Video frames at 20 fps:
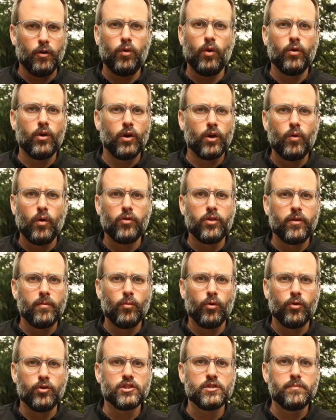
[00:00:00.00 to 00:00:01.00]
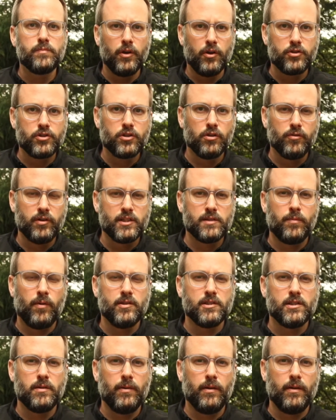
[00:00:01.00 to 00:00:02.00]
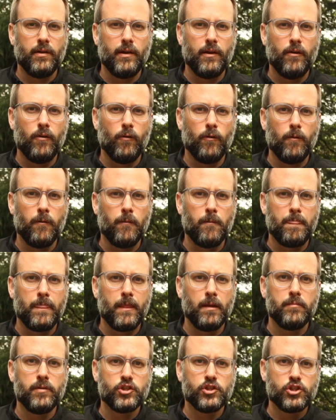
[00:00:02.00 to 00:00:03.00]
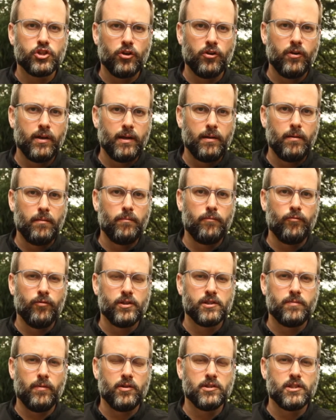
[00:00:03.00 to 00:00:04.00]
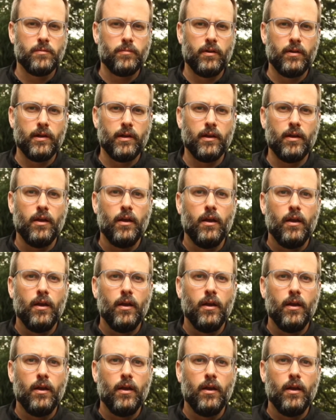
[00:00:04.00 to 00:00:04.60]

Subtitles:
quote unquote, the more spiritual responsibility or the maturity responsibility.